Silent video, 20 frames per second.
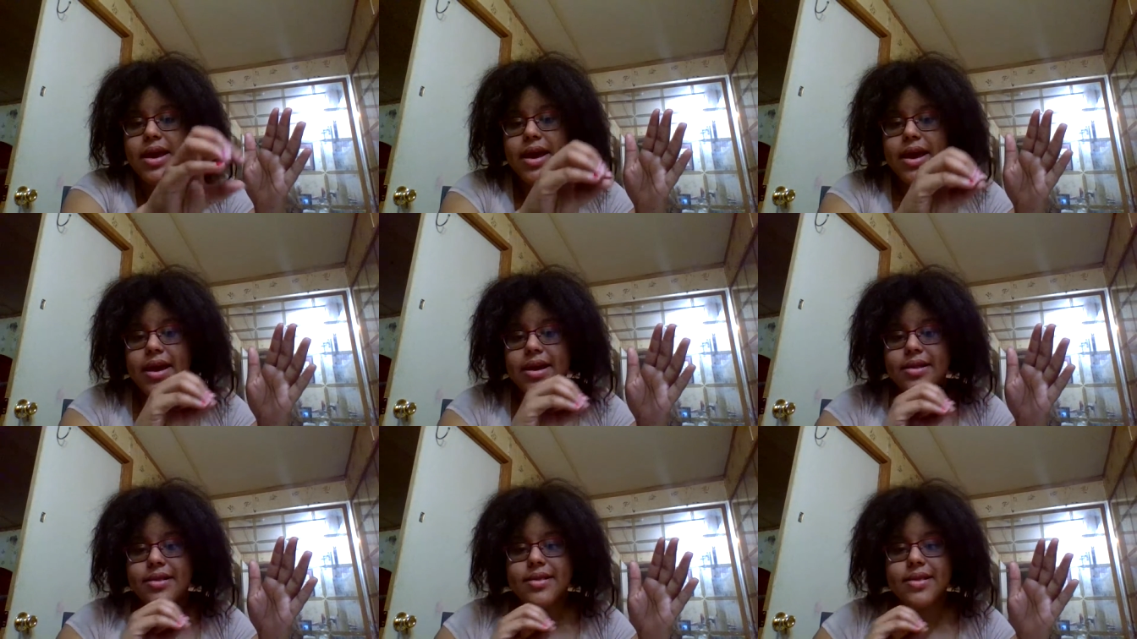
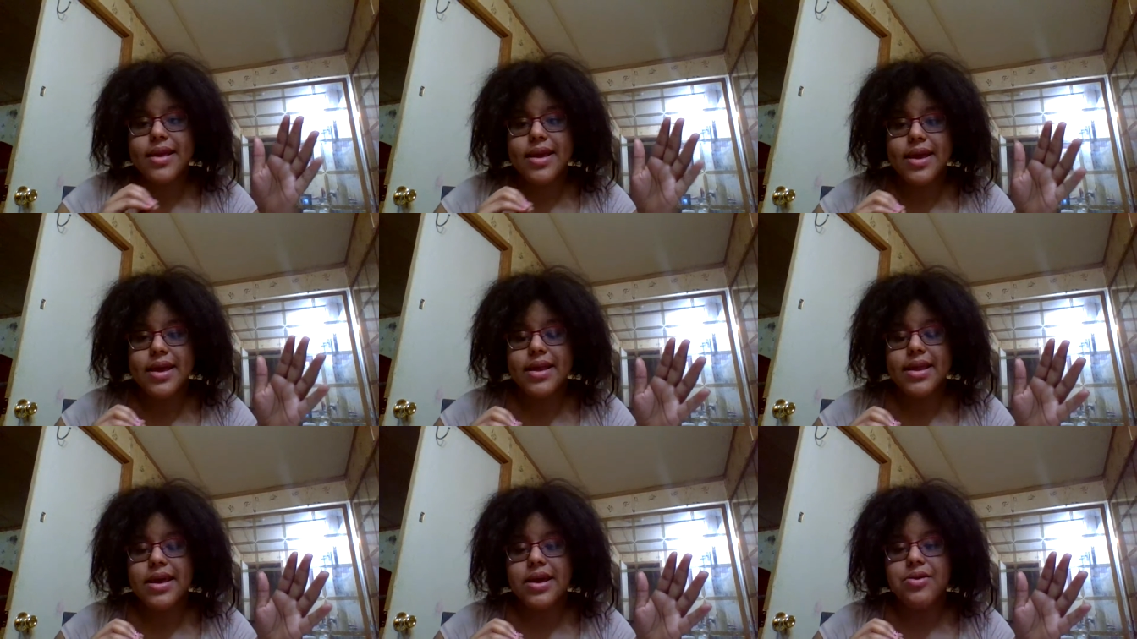and
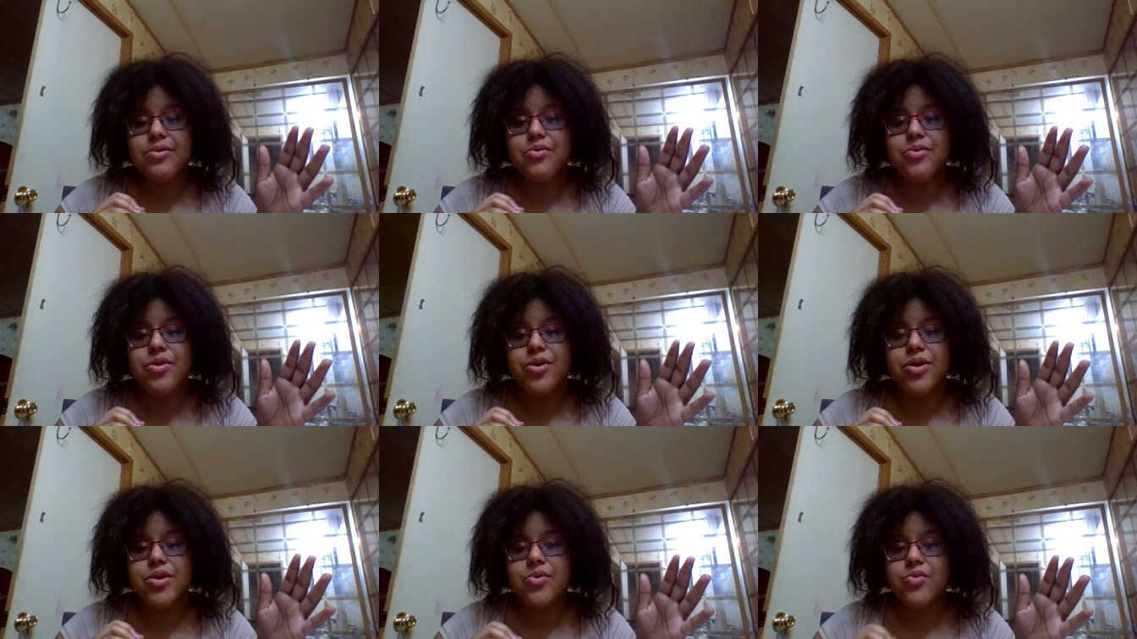take that
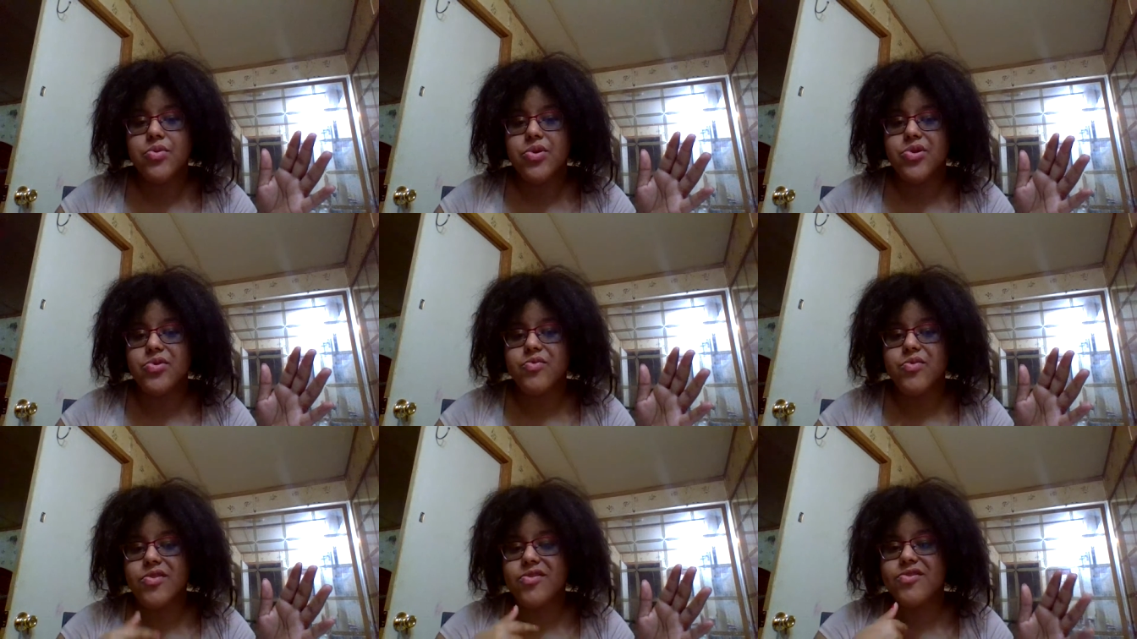word
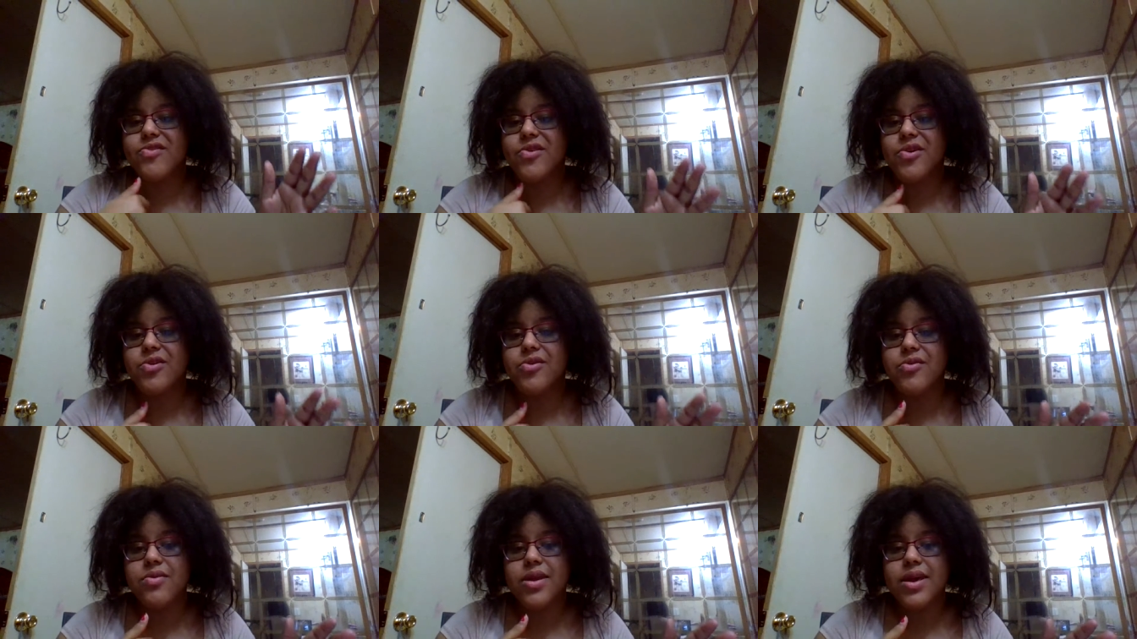which was
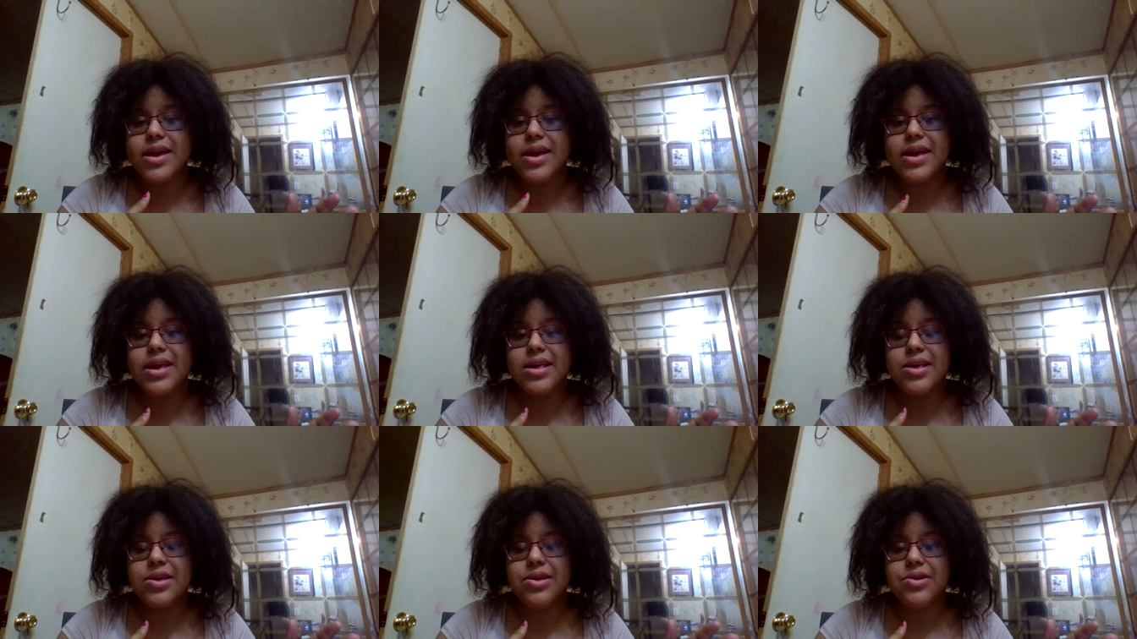sown
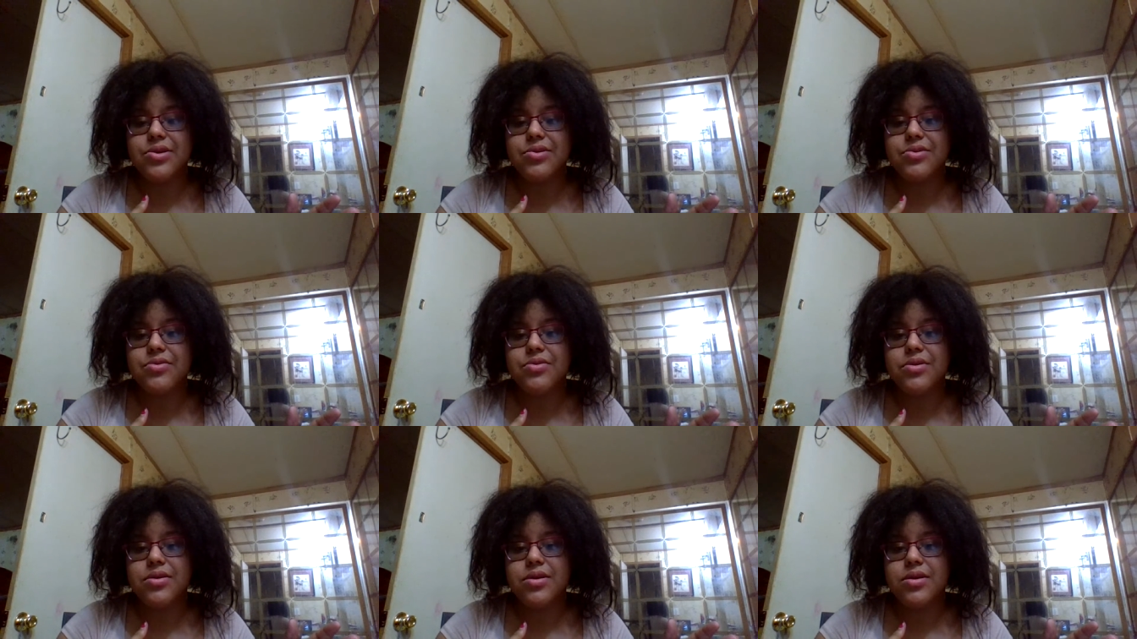in
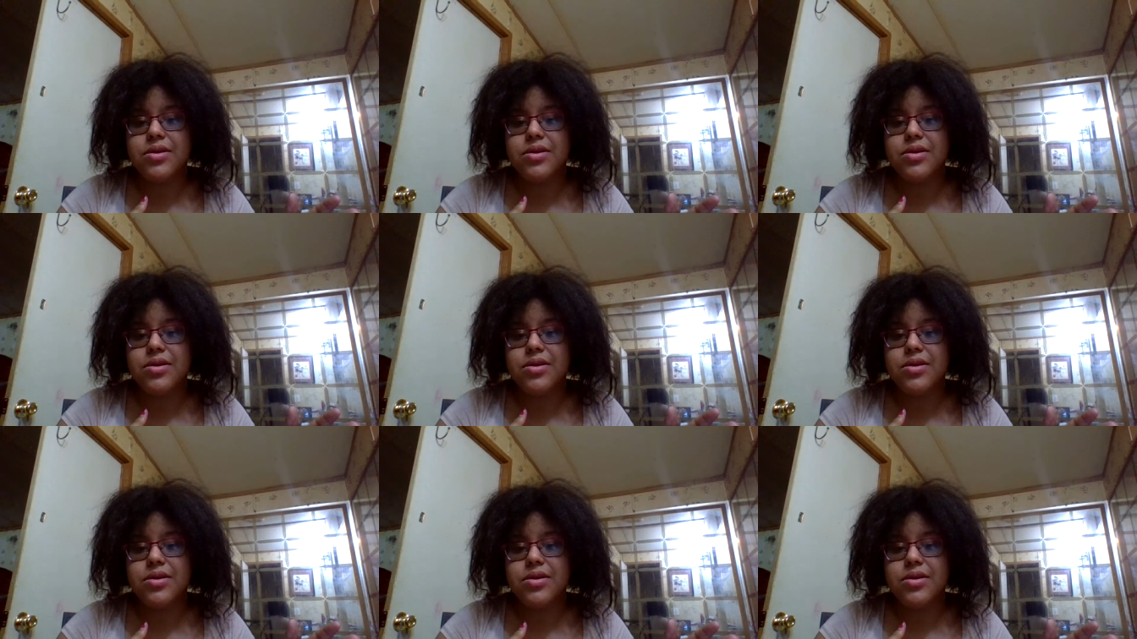you,